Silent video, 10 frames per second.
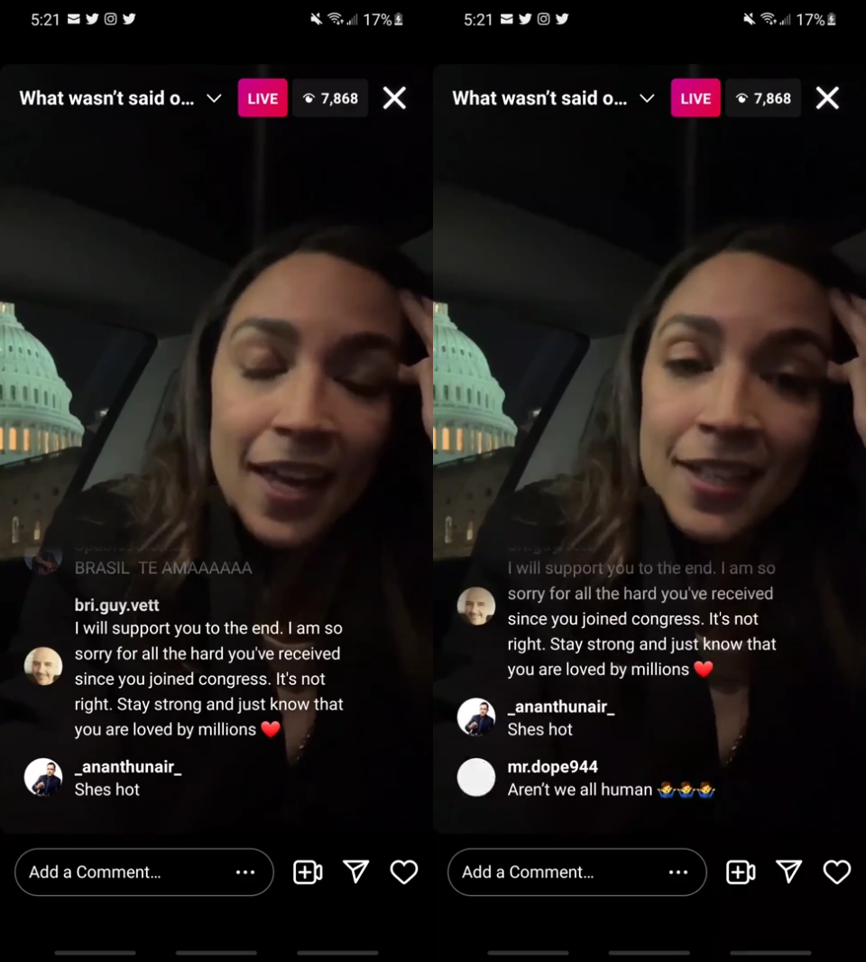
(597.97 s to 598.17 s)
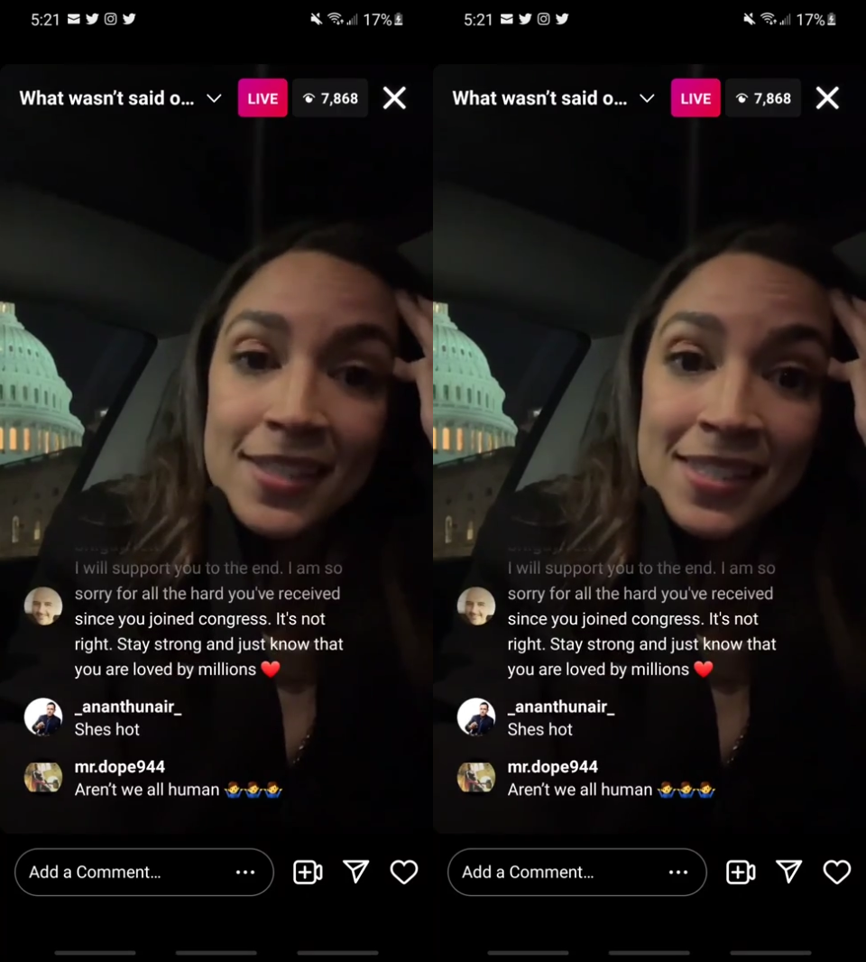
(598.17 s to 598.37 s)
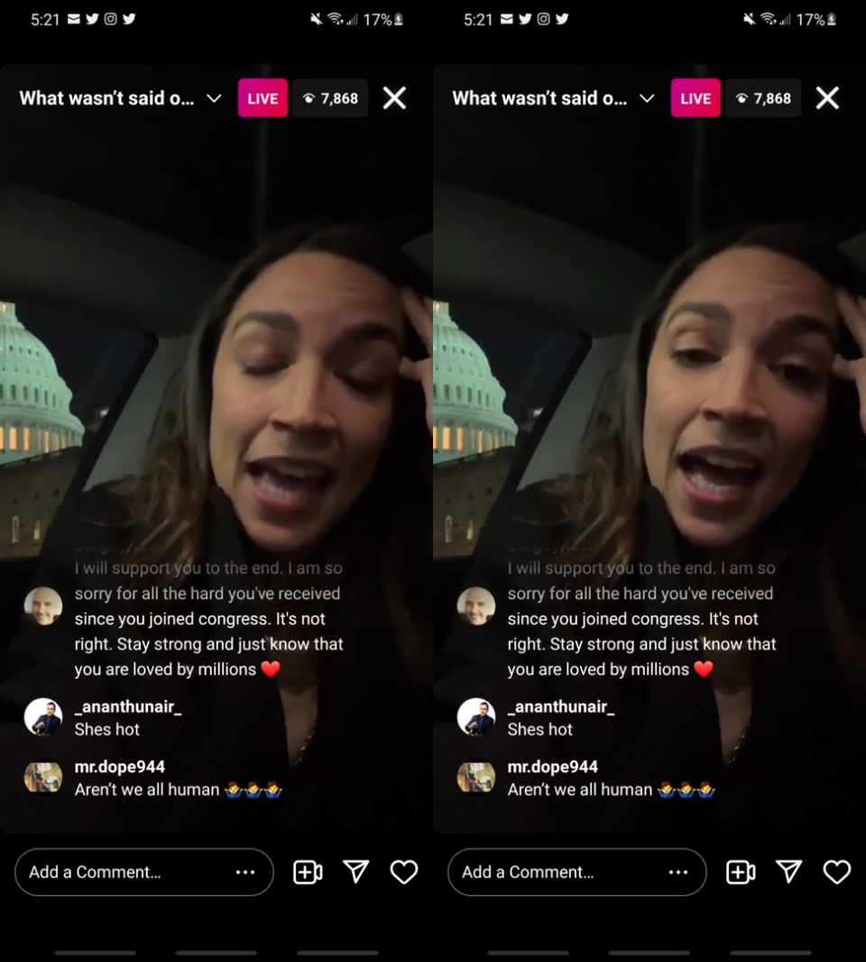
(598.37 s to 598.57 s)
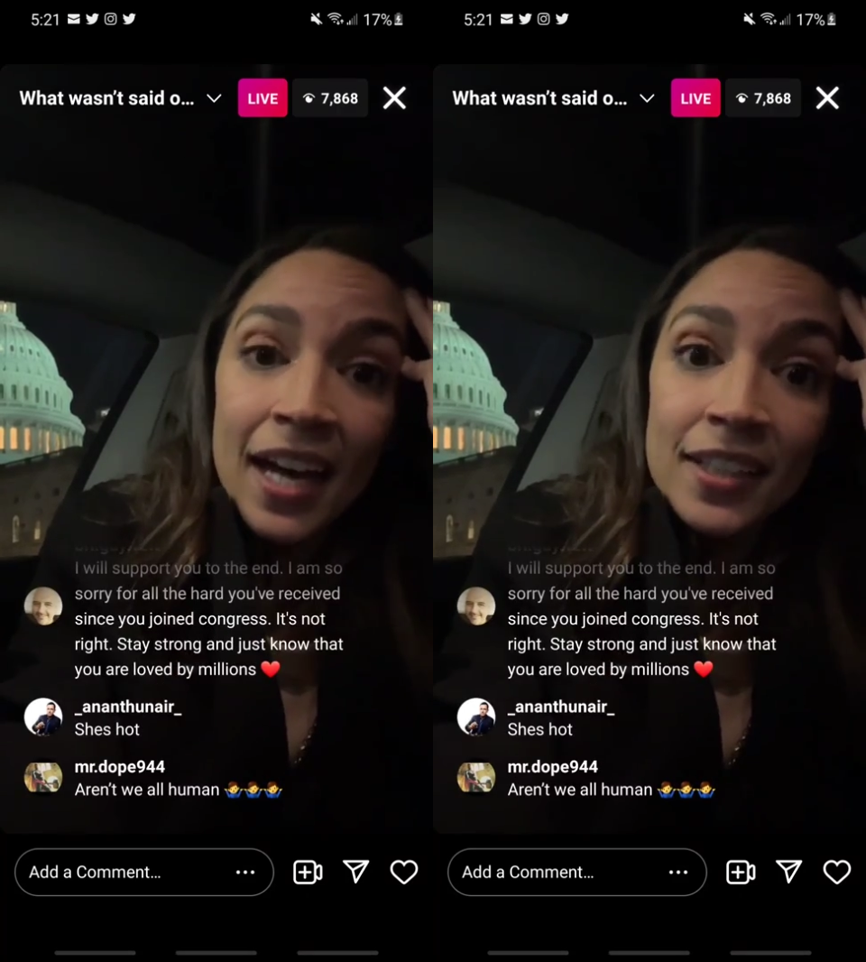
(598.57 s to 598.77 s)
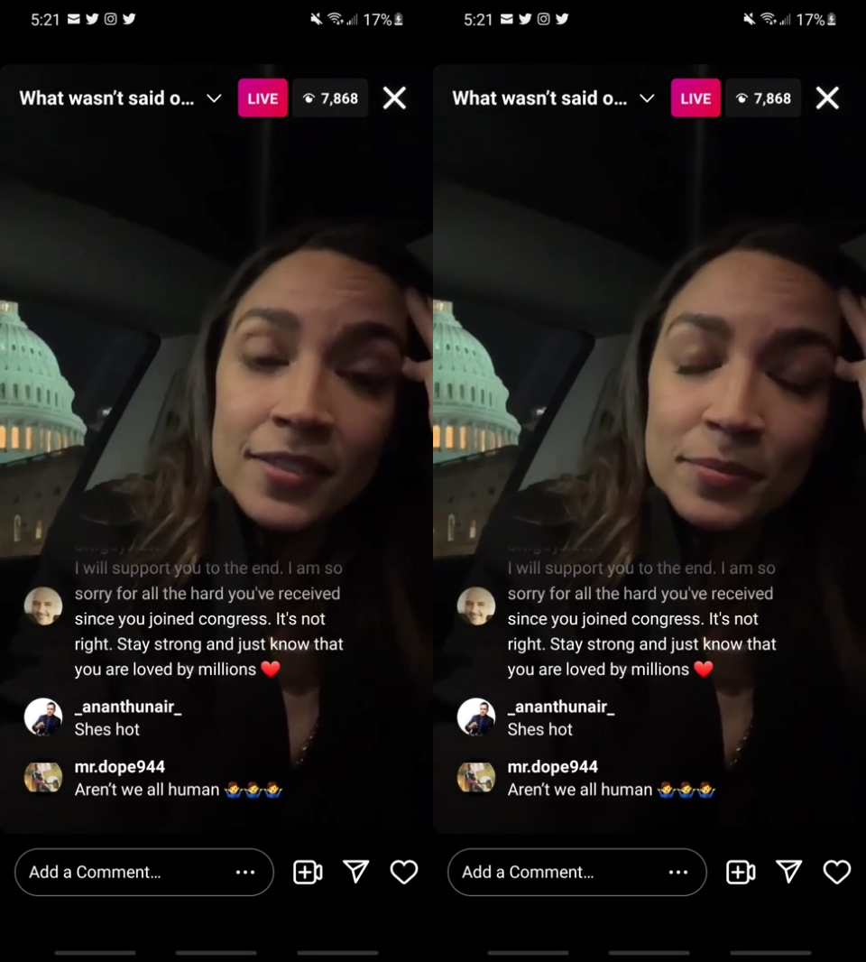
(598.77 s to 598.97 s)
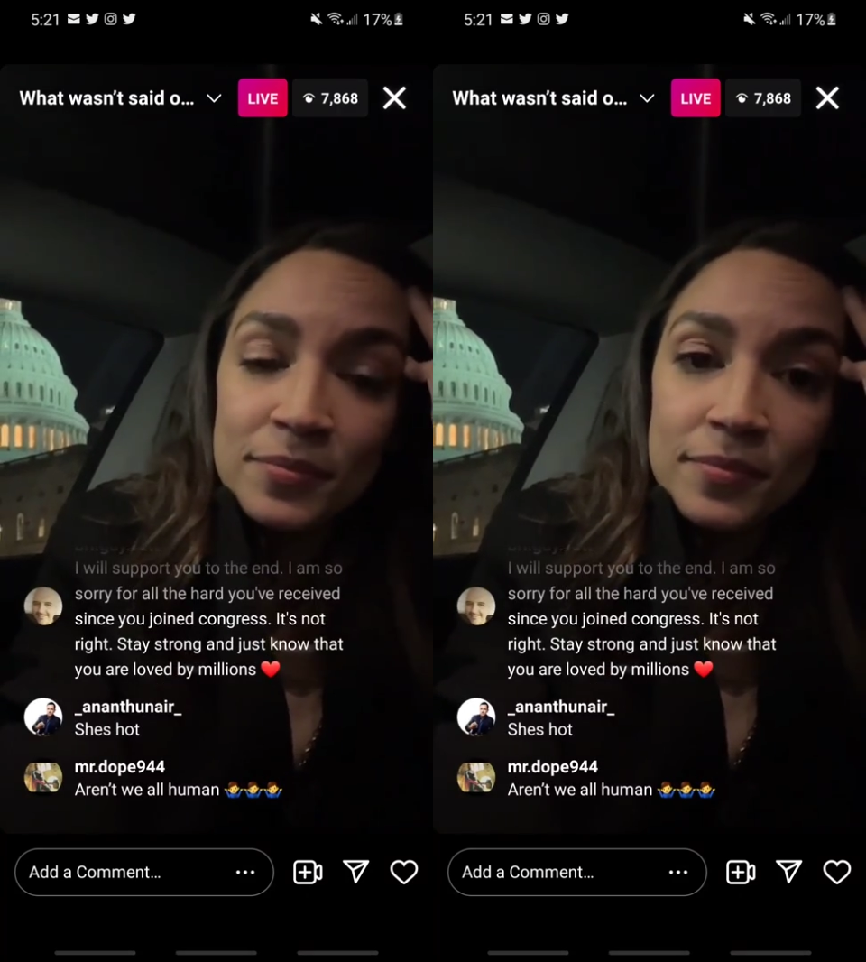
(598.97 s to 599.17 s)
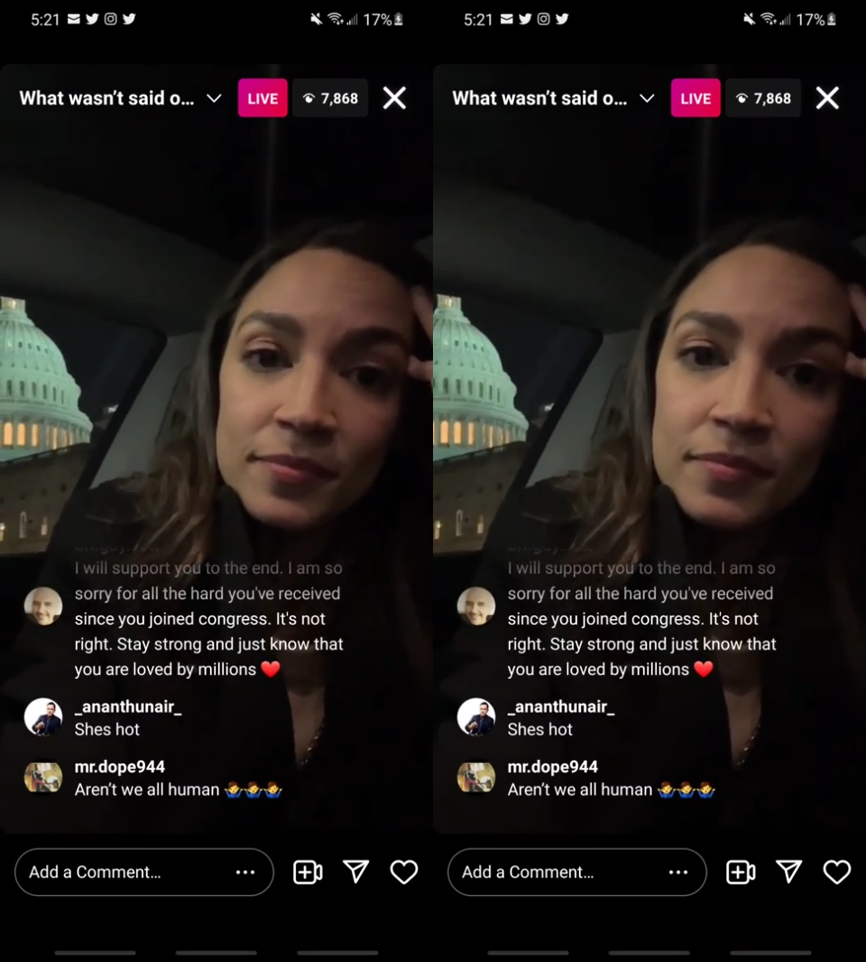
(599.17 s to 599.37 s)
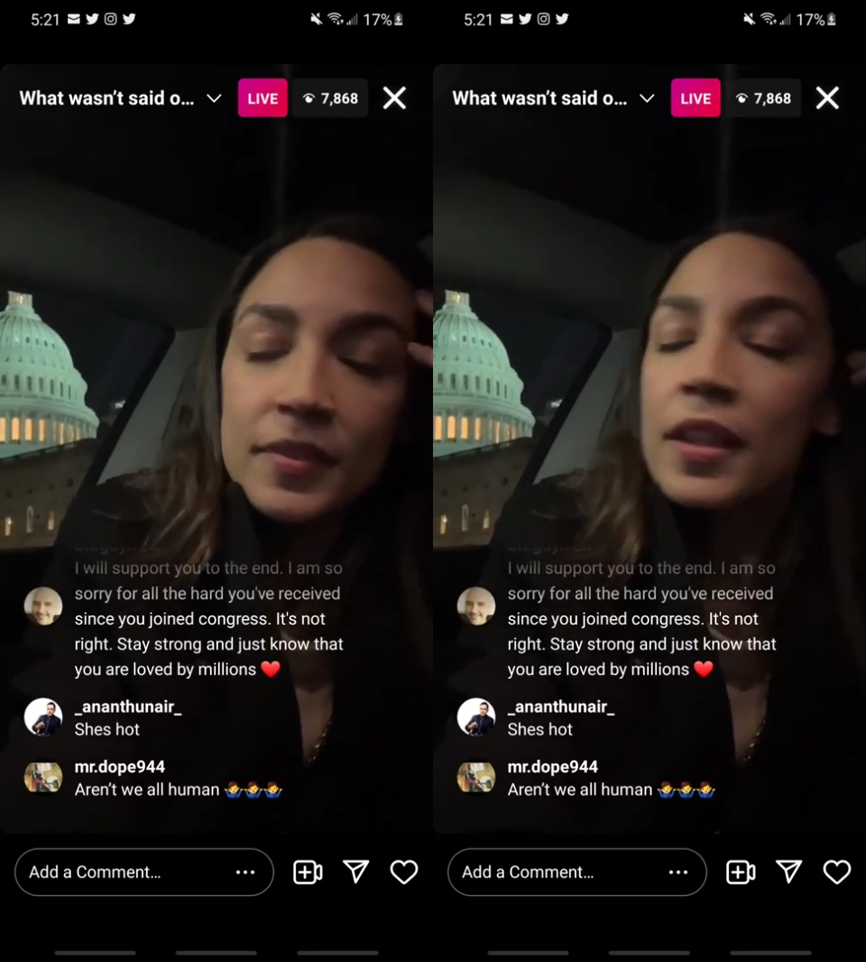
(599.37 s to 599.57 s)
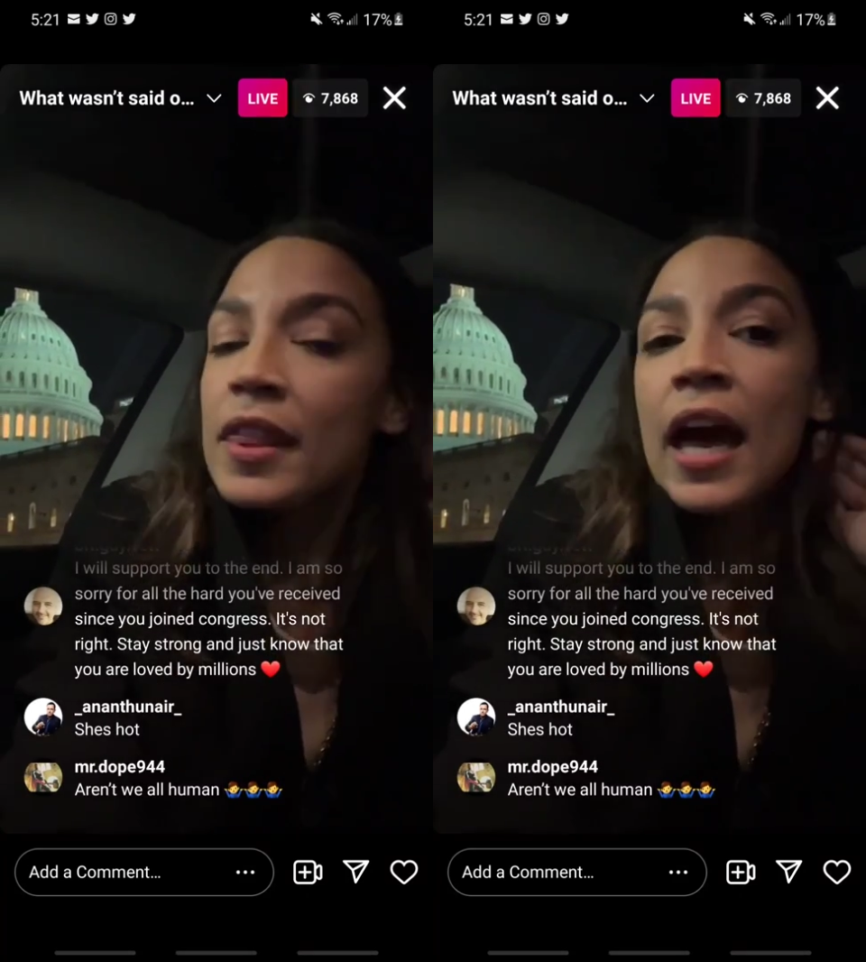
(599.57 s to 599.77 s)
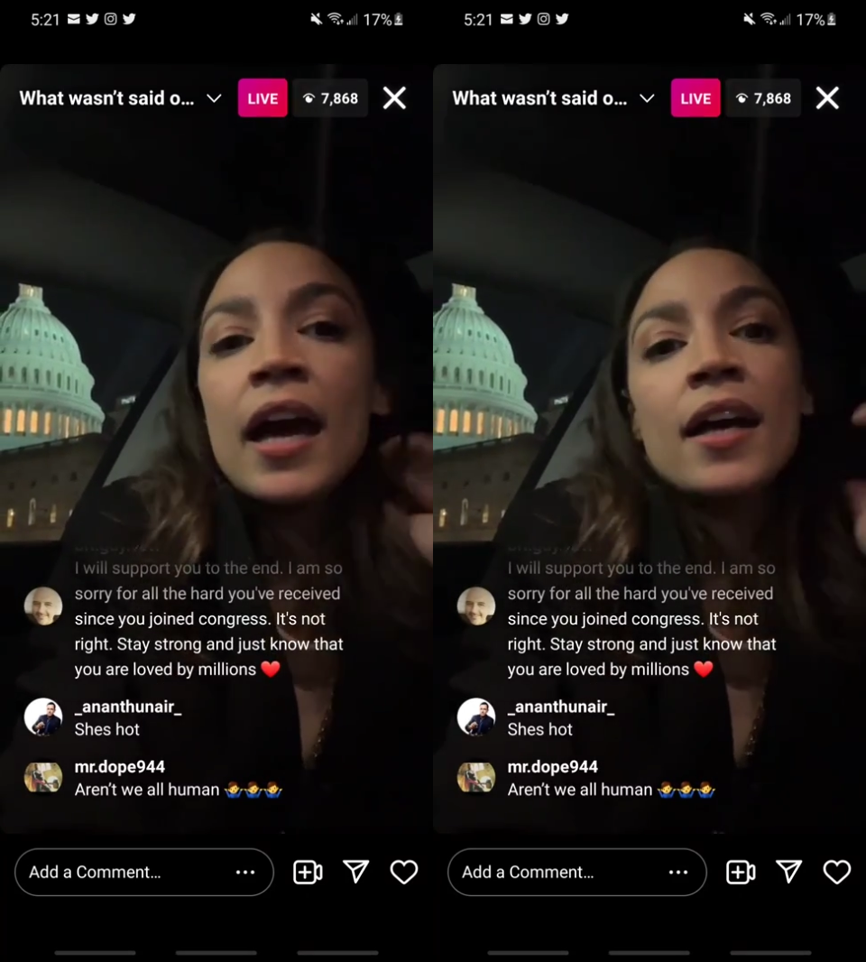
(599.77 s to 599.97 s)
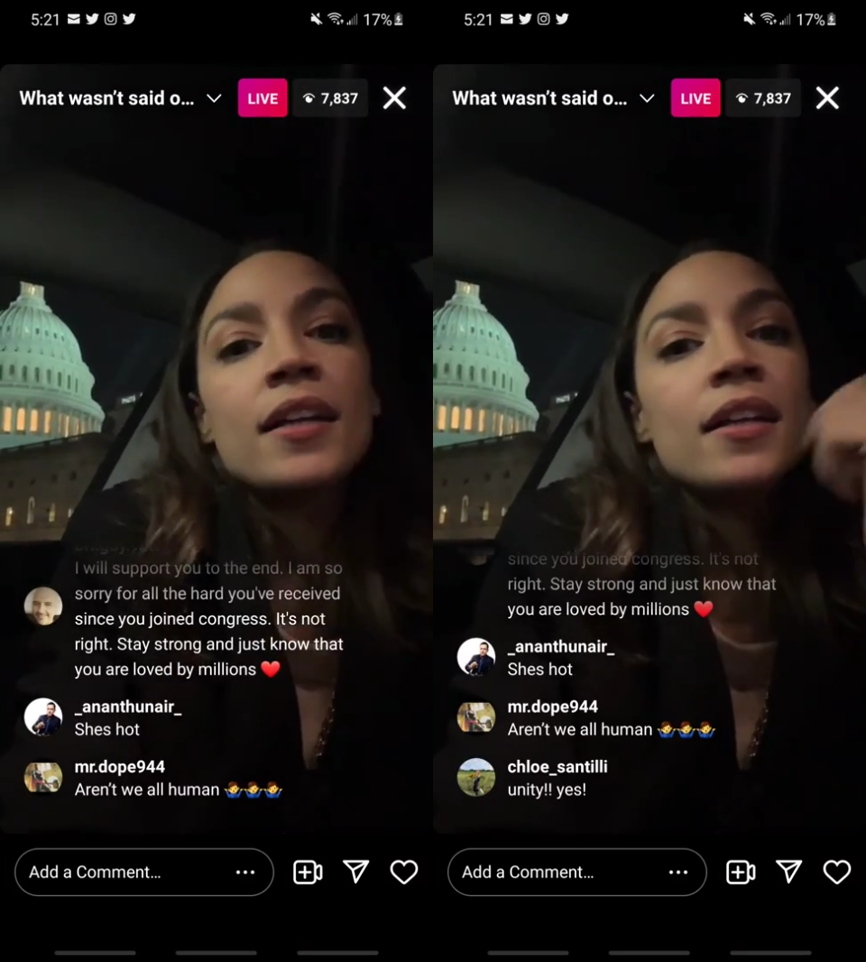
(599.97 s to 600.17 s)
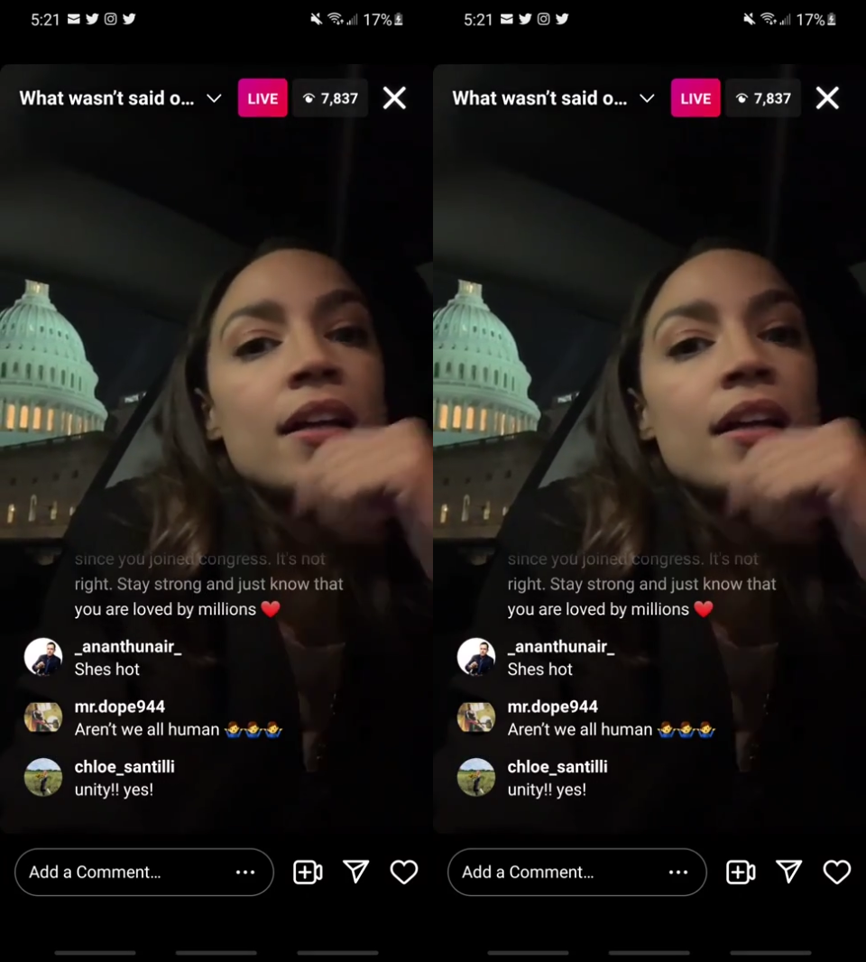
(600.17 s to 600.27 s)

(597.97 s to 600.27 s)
it's sad that